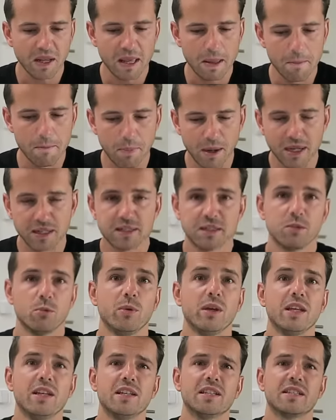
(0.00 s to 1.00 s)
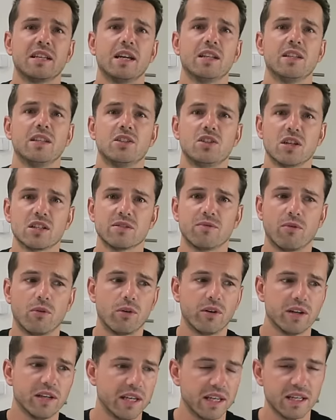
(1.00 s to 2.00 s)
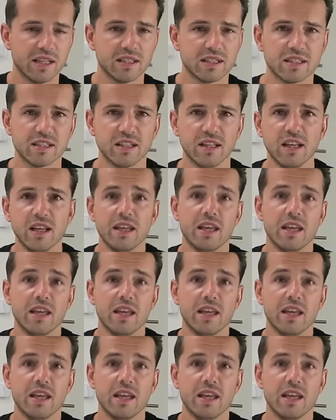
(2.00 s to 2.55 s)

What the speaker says: But we decided just for this.